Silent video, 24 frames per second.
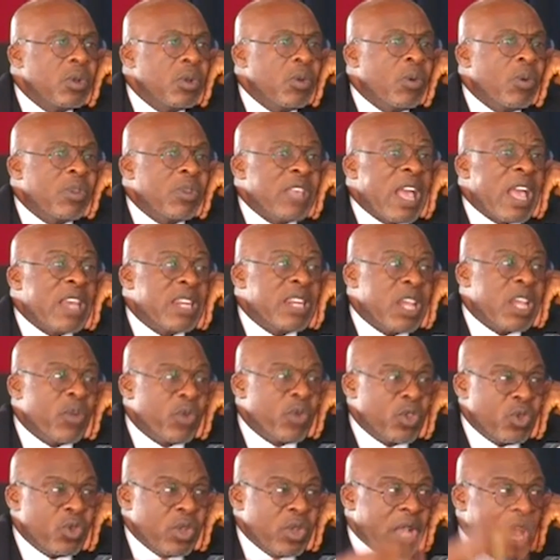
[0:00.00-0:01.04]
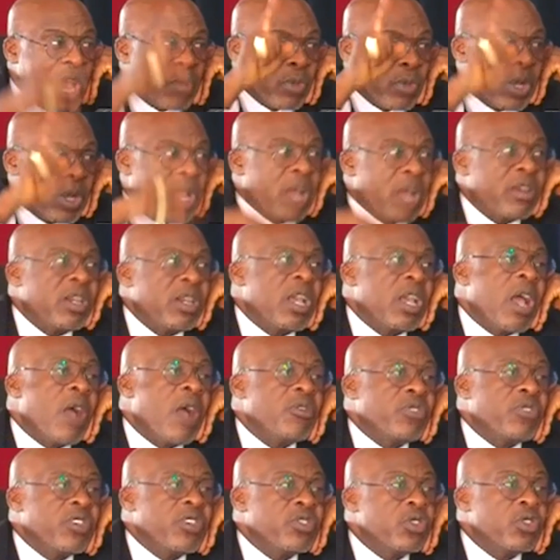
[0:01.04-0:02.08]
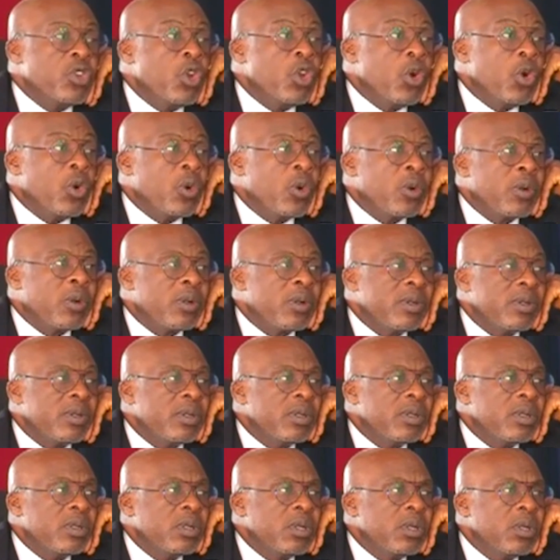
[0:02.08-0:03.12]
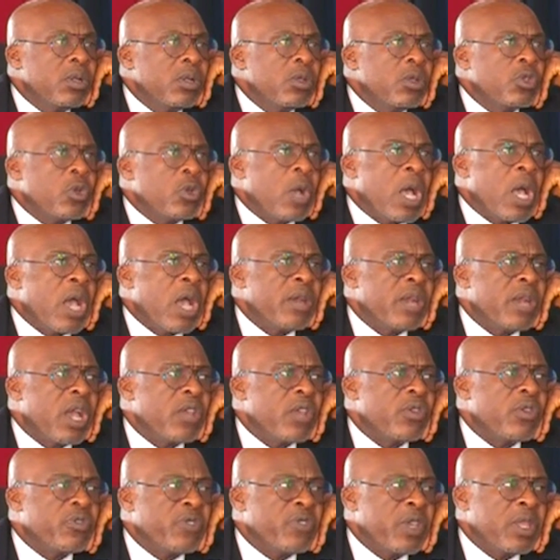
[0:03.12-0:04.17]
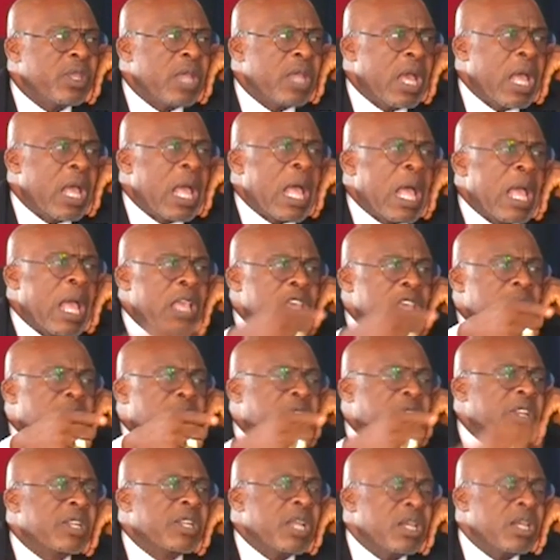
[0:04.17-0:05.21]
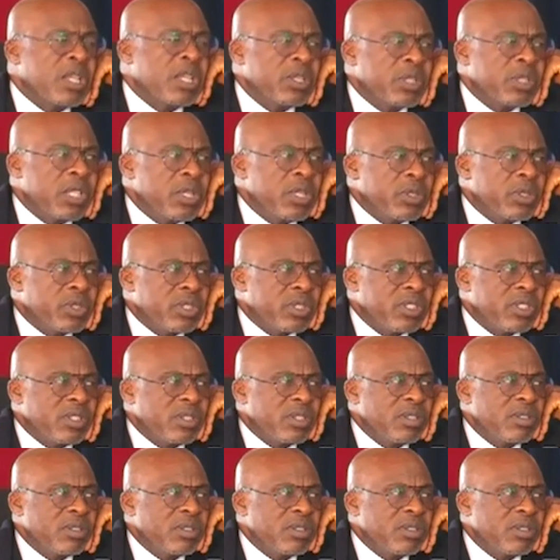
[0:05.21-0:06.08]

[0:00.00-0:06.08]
Was I there when you guys were coming to the houses? No. So how now you say that I inflated this list?